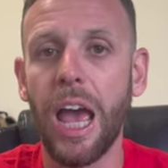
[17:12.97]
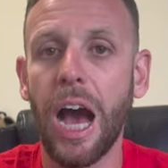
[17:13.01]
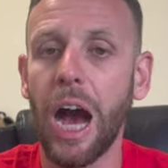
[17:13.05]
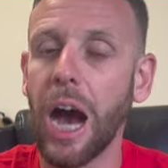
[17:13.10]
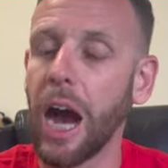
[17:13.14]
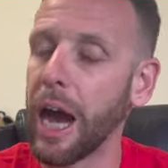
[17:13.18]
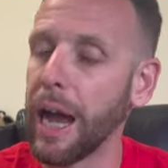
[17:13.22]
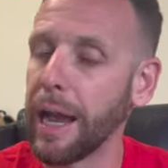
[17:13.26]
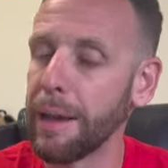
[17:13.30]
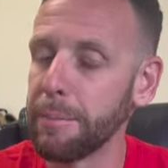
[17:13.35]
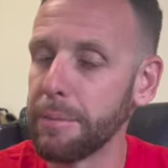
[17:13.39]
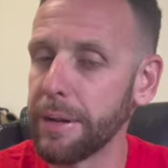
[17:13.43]

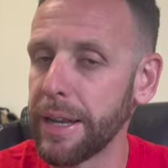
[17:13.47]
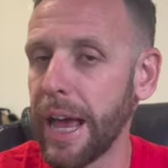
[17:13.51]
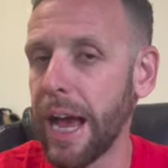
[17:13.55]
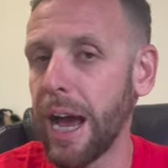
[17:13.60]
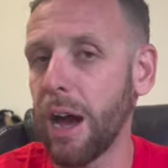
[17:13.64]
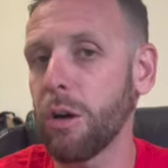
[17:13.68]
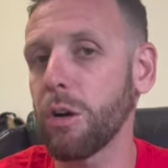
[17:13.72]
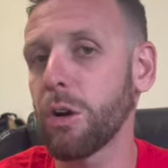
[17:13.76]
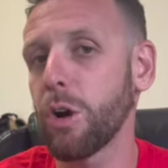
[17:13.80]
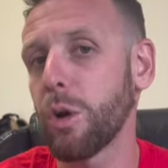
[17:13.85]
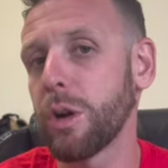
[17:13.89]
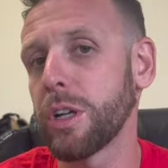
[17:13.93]
I'm
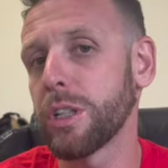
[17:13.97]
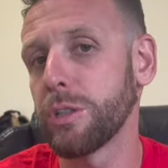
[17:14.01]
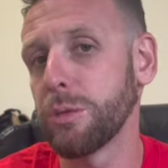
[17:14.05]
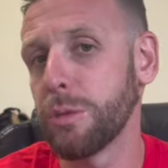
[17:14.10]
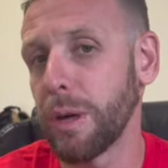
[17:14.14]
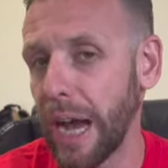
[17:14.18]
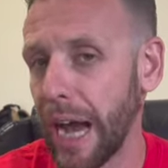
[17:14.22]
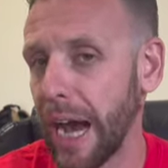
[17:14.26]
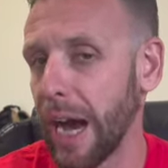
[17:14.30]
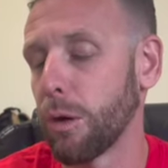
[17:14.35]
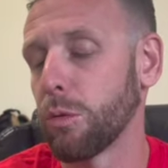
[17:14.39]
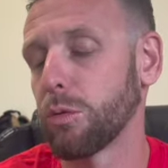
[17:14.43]
now going to
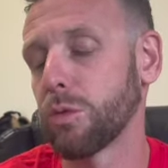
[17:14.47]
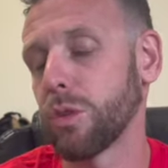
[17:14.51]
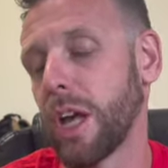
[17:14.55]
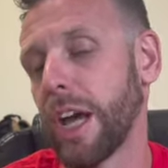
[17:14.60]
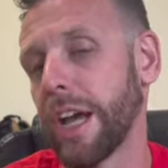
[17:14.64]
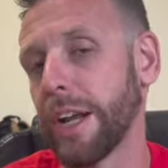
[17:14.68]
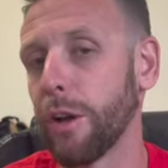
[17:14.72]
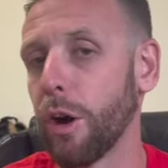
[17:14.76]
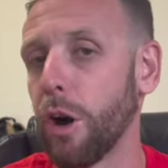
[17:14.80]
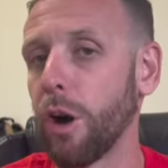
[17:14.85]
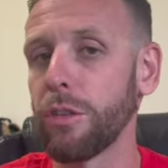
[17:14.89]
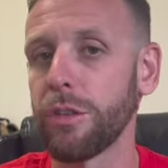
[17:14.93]
outline
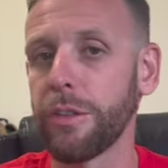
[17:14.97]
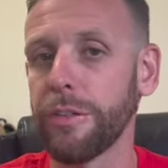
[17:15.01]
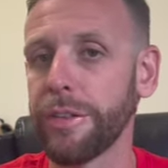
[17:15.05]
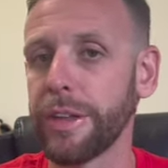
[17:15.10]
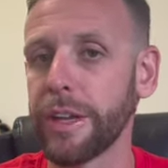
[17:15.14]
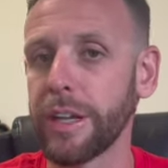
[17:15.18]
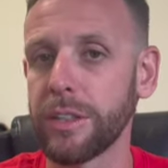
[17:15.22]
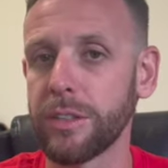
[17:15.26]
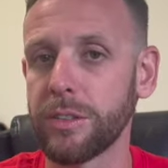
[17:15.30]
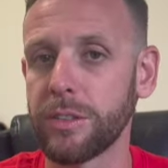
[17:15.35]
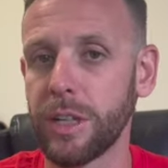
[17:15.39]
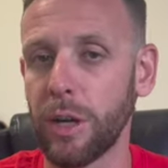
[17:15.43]
all the
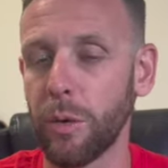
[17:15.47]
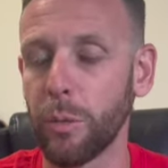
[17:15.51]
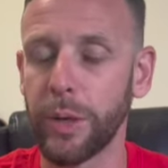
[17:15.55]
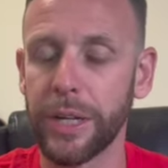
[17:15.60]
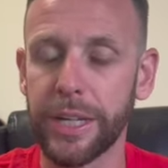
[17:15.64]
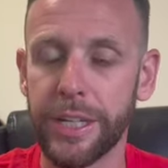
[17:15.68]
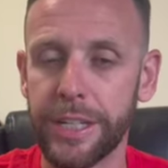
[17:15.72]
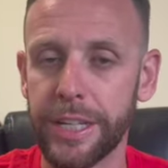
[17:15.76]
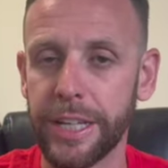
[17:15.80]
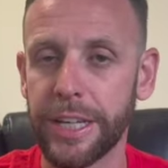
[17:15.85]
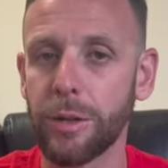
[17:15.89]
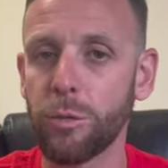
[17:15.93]
things that we
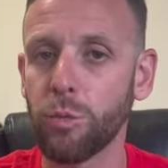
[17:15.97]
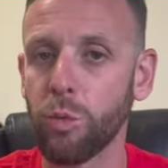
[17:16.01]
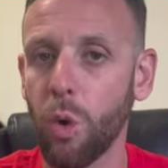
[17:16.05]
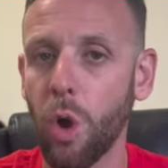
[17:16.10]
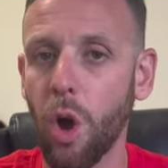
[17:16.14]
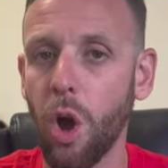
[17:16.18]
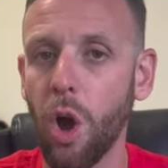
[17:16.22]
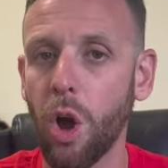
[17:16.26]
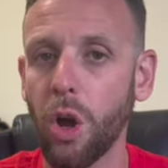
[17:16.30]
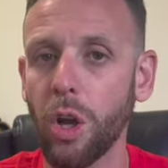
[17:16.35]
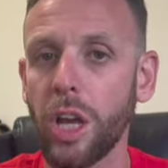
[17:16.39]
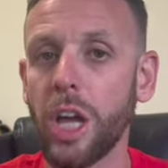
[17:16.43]
did
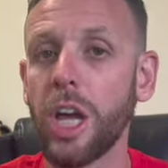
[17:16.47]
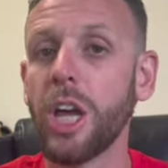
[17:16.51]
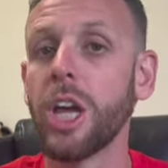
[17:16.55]
wrong,